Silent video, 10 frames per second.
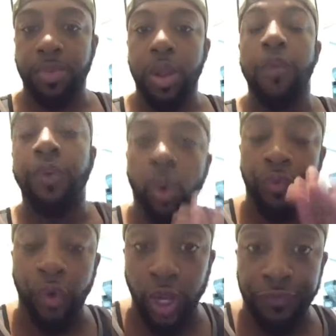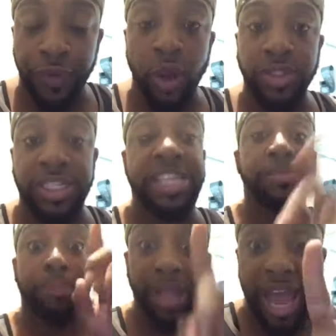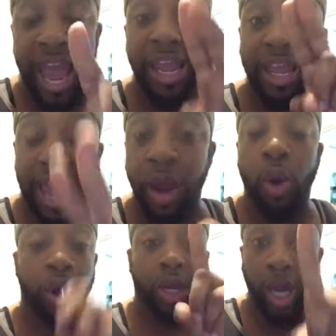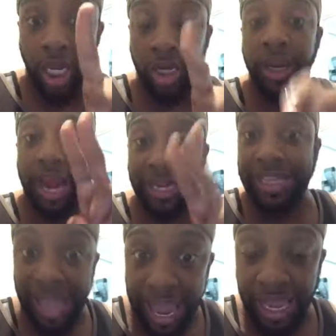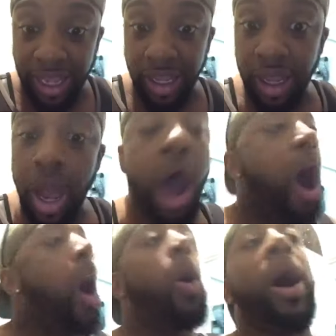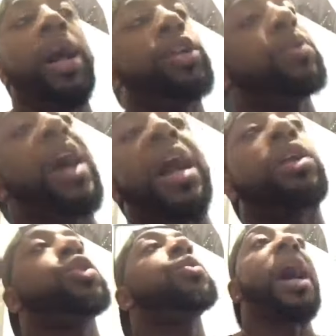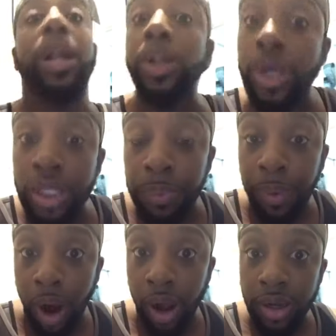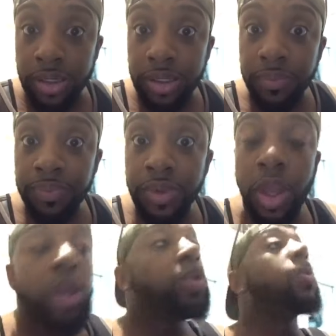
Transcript: for, for the folks that's black and, or colored and gay, oh honey, you gotta you gotta look the part, you